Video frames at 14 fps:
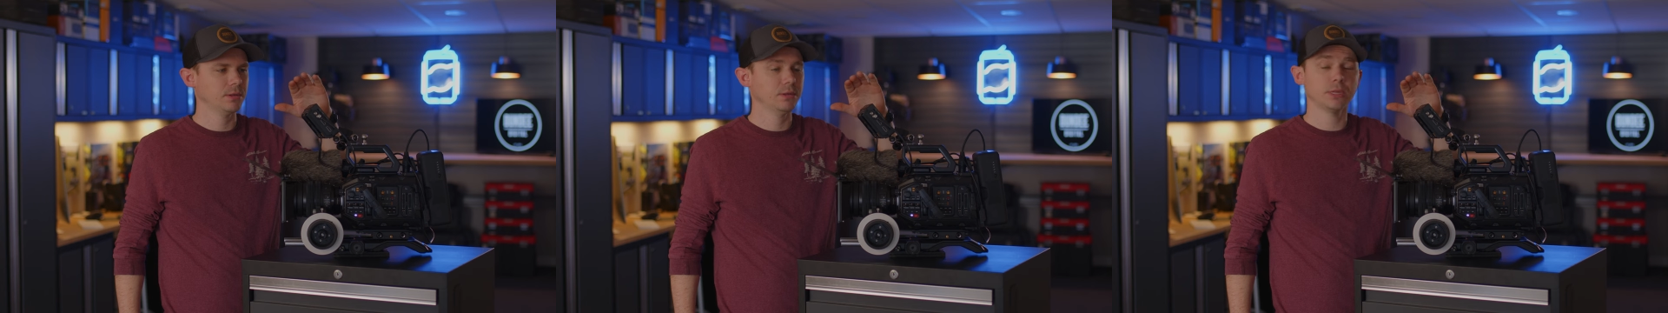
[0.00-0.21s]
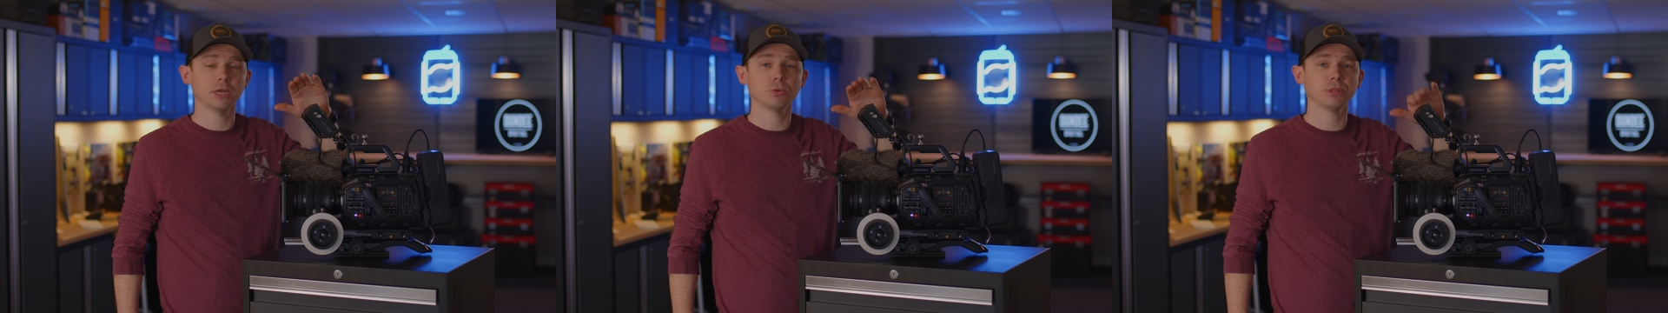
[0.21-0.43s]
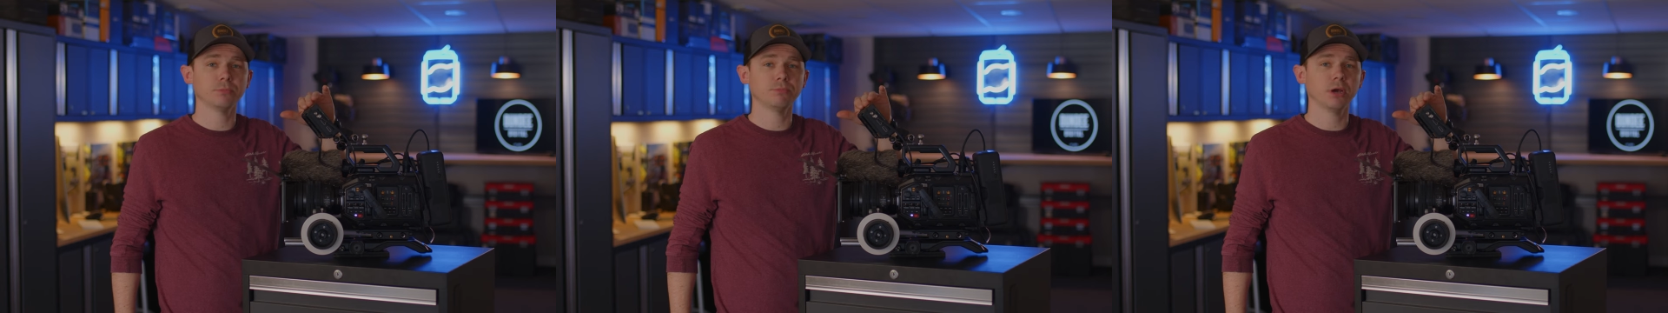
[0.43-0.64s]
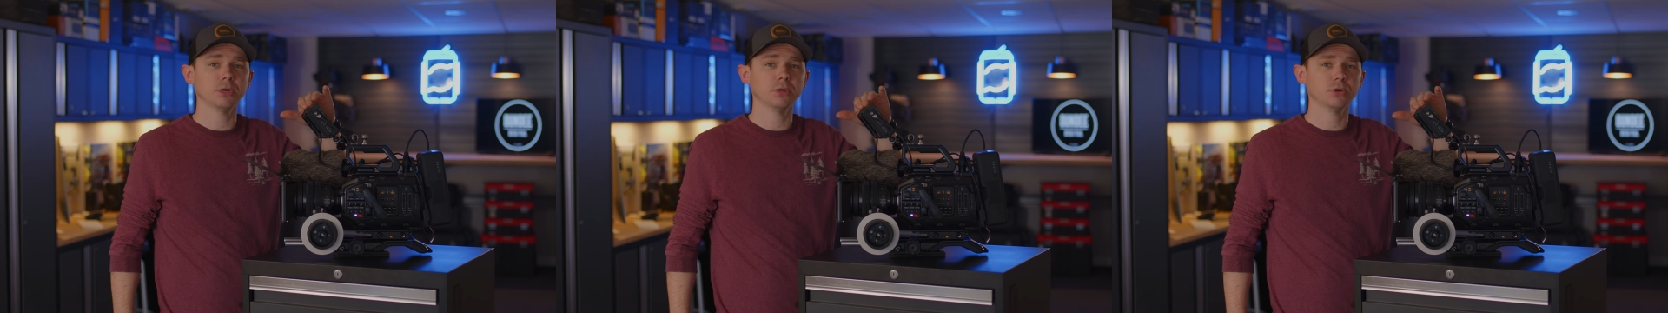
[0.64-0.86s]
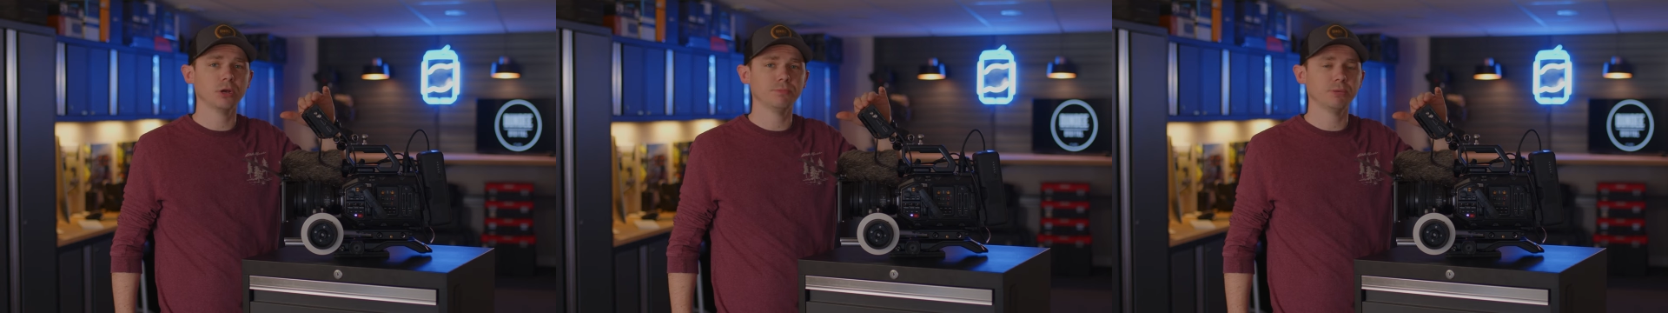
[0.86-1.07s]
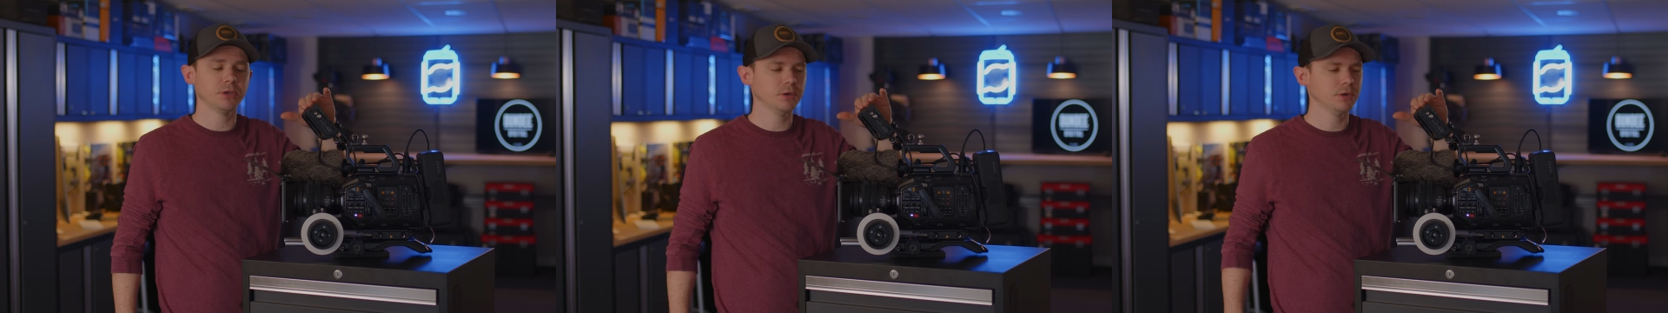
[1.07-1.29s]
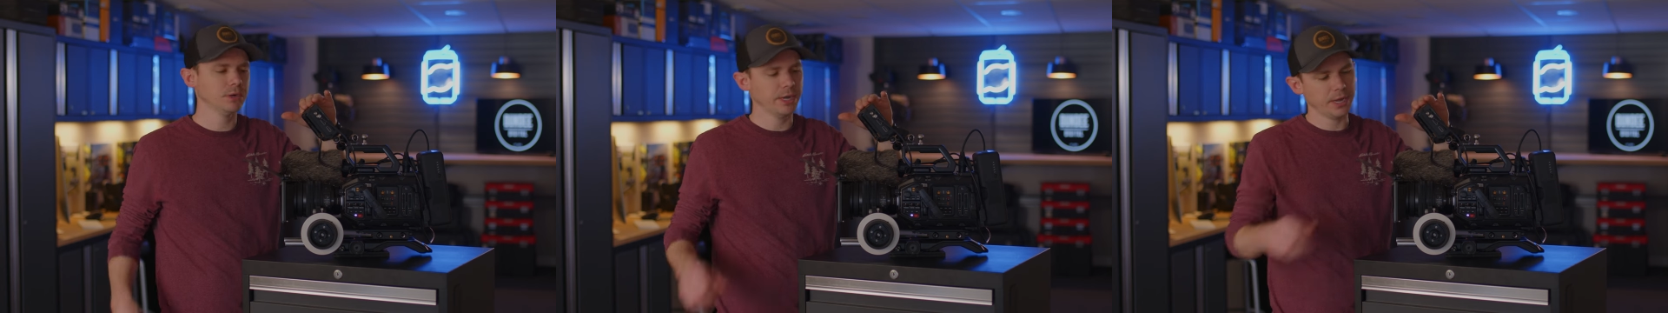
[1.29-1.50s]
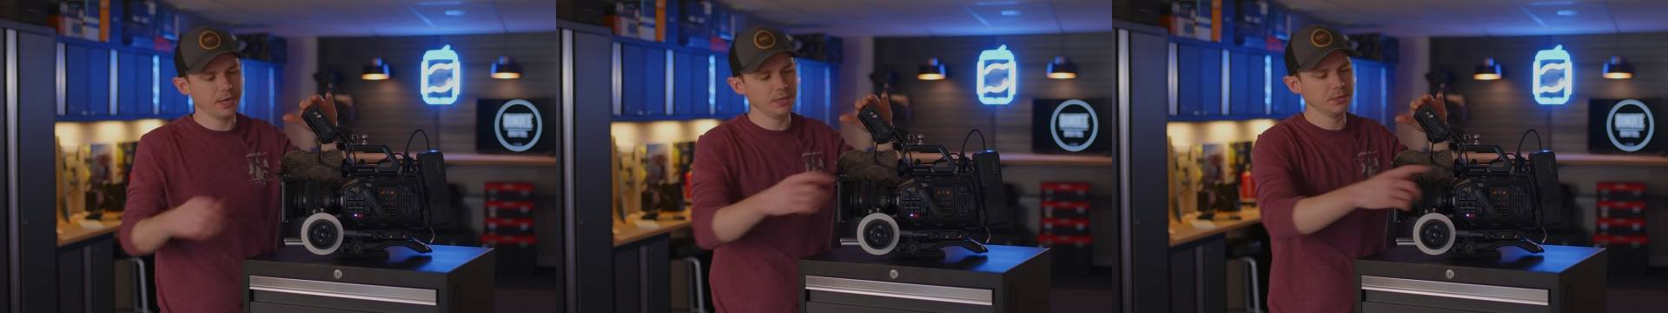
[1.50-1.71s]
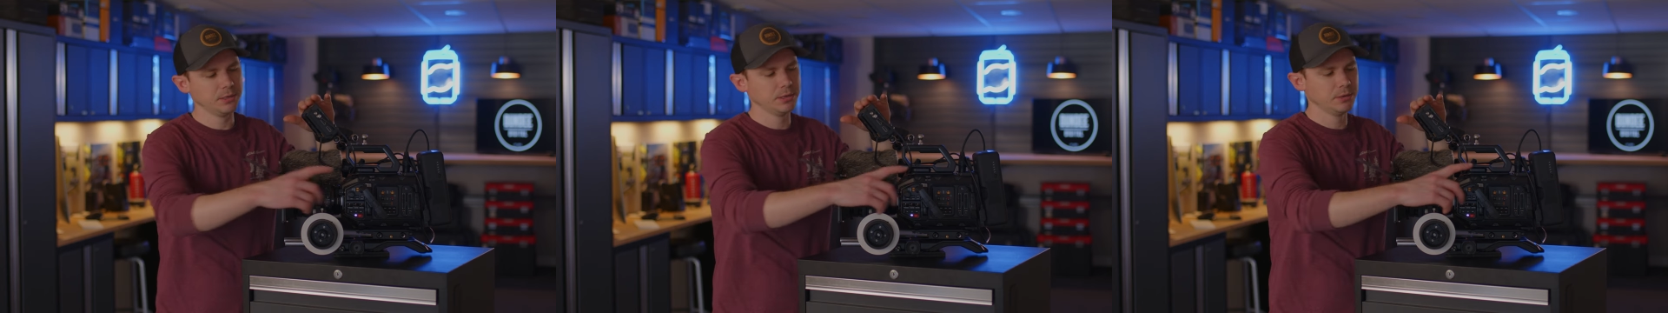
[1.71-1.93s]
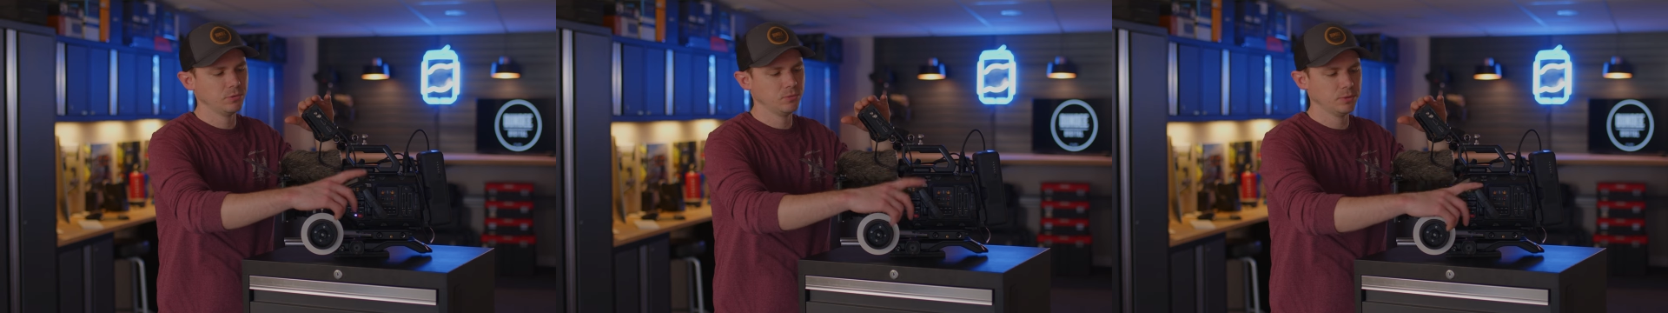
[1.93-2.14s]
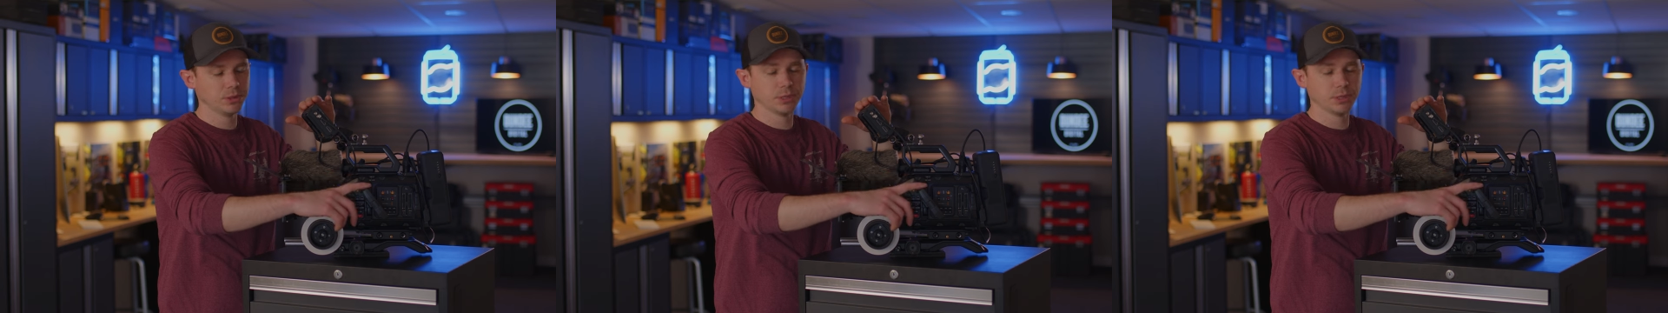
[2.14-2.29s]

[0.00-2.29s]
Now with the monitor up here and with